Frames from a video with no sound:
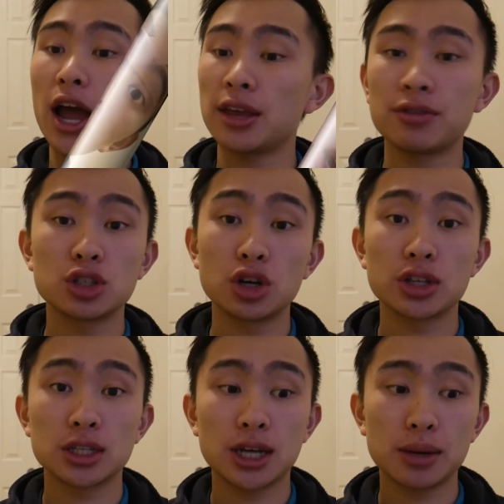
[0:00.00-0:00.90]
I even took
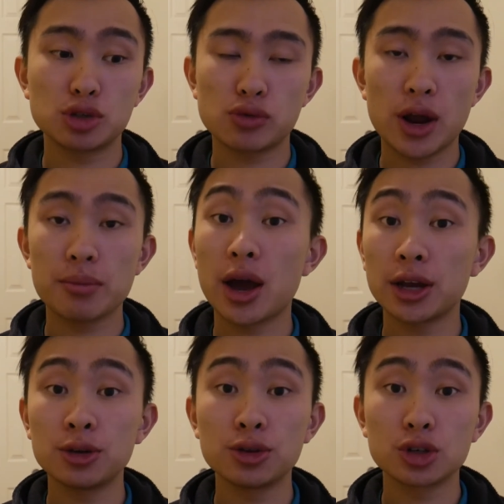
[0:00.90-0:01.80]
the time to write my
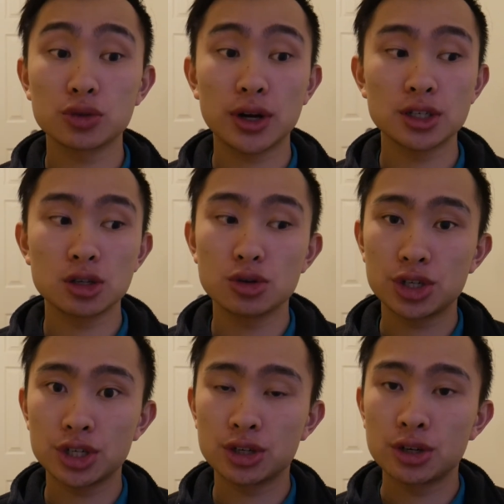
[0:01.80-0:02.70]
New Year's
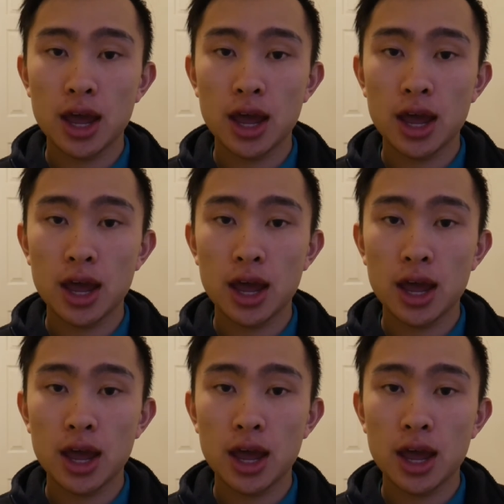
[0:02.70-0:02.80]
resolution